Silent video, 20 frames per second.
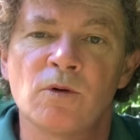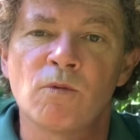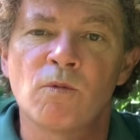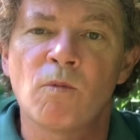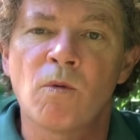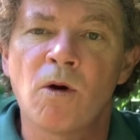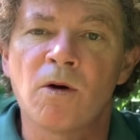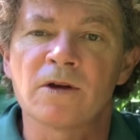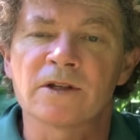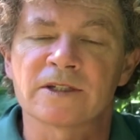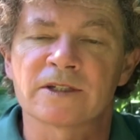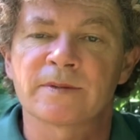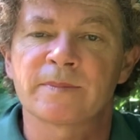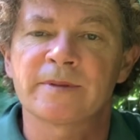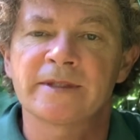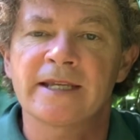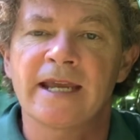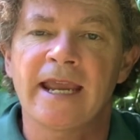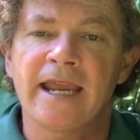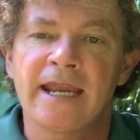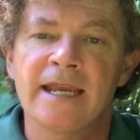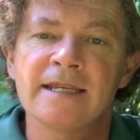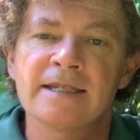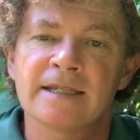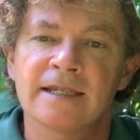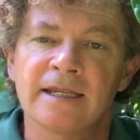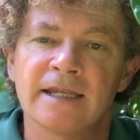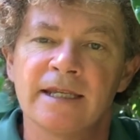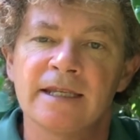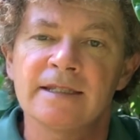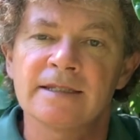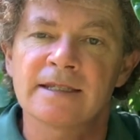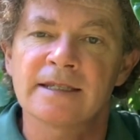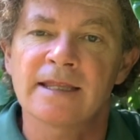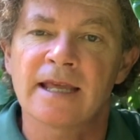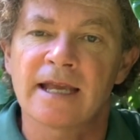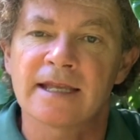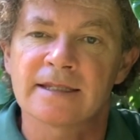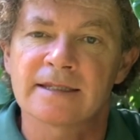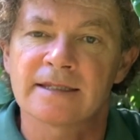wasp to enter into
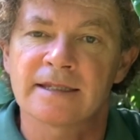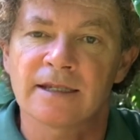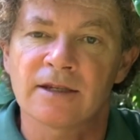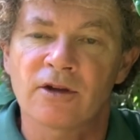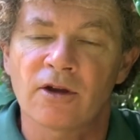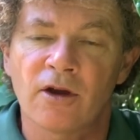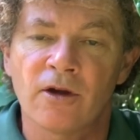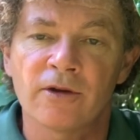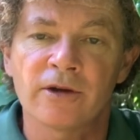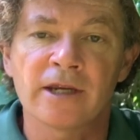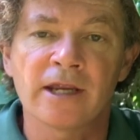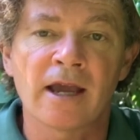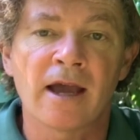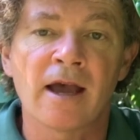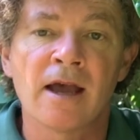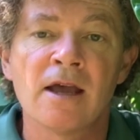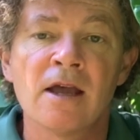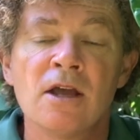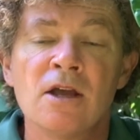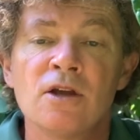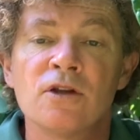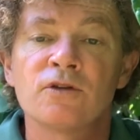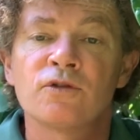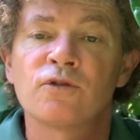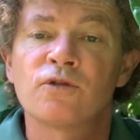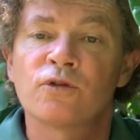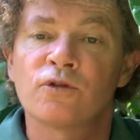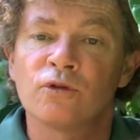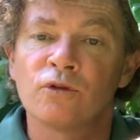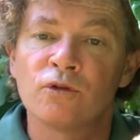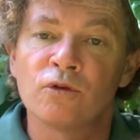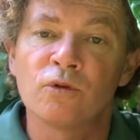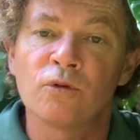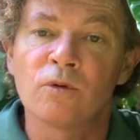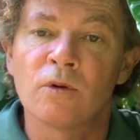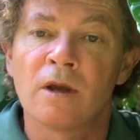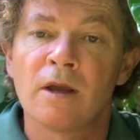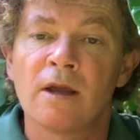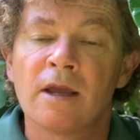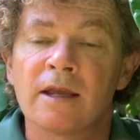that synconia
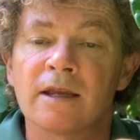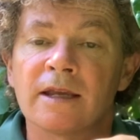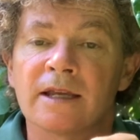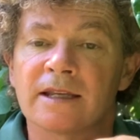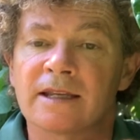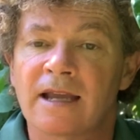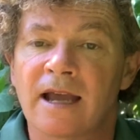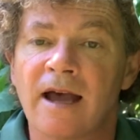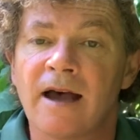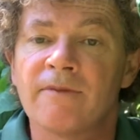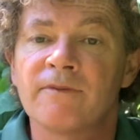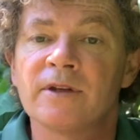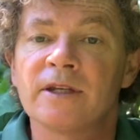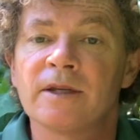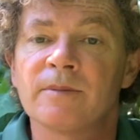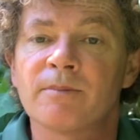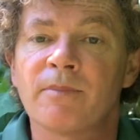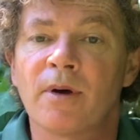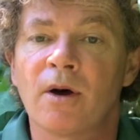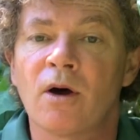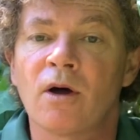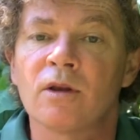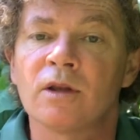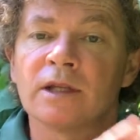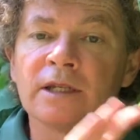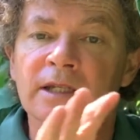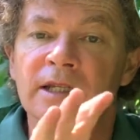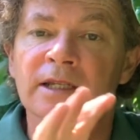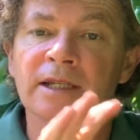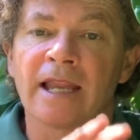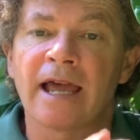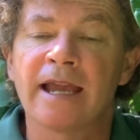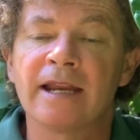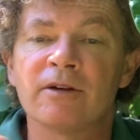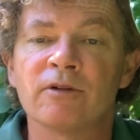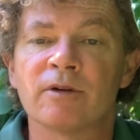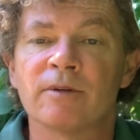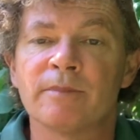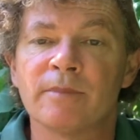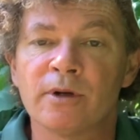to get covered in pollen and
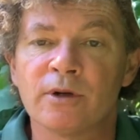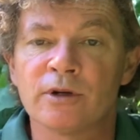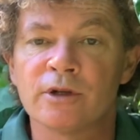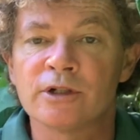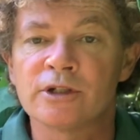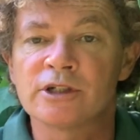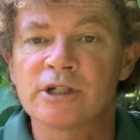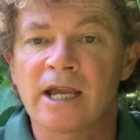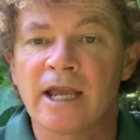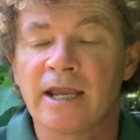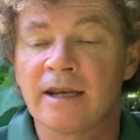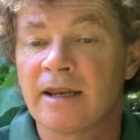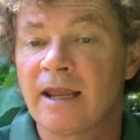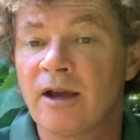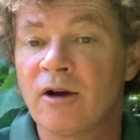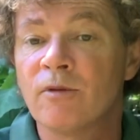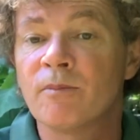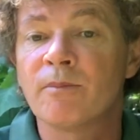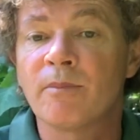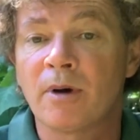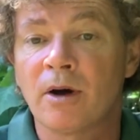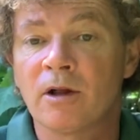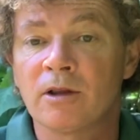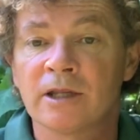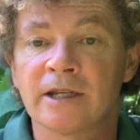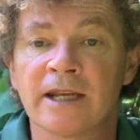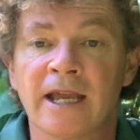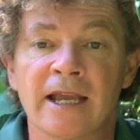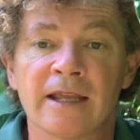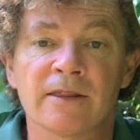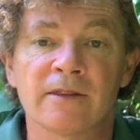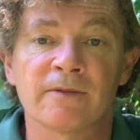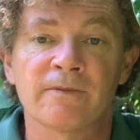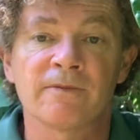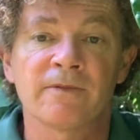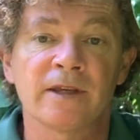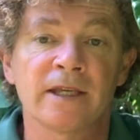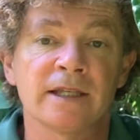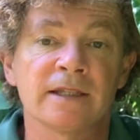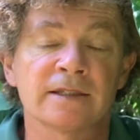later emerge and help pollinate the
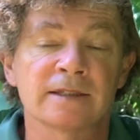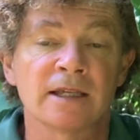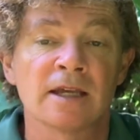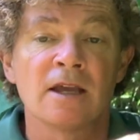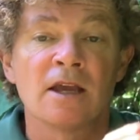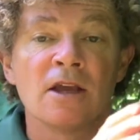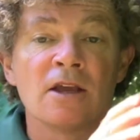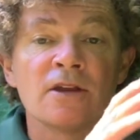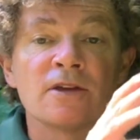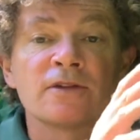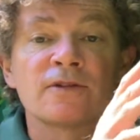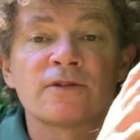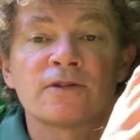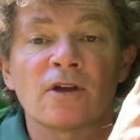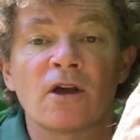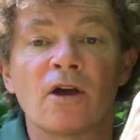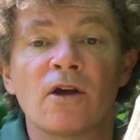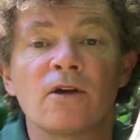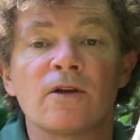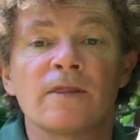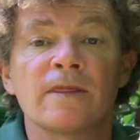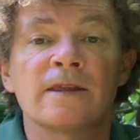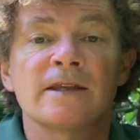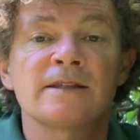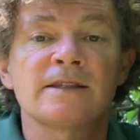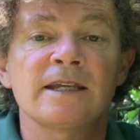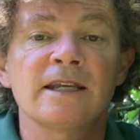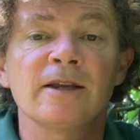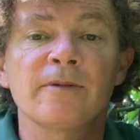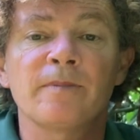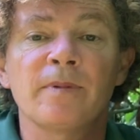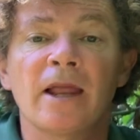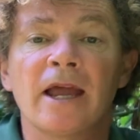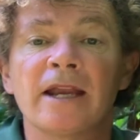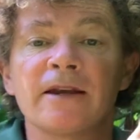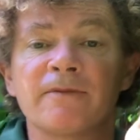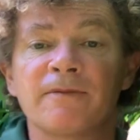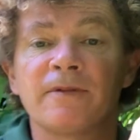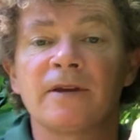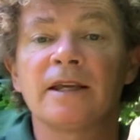figs. So the dinner
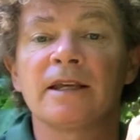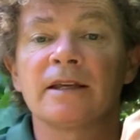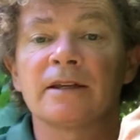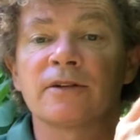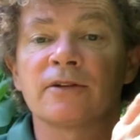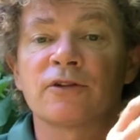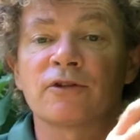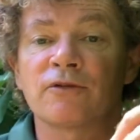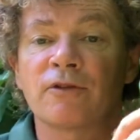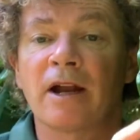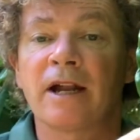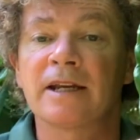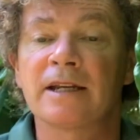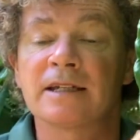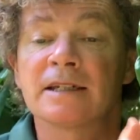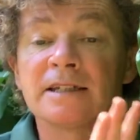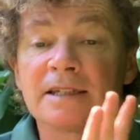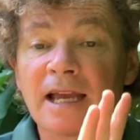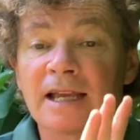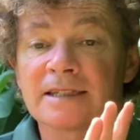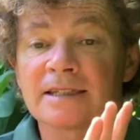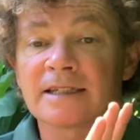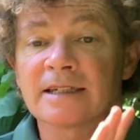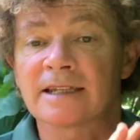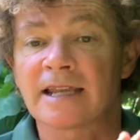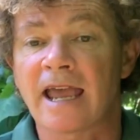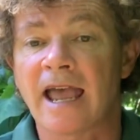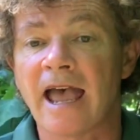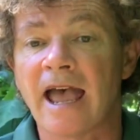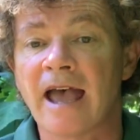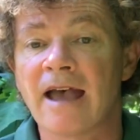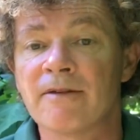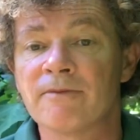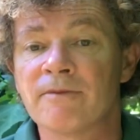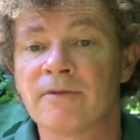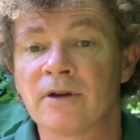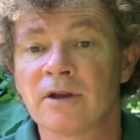plate fig in Australia doesn't have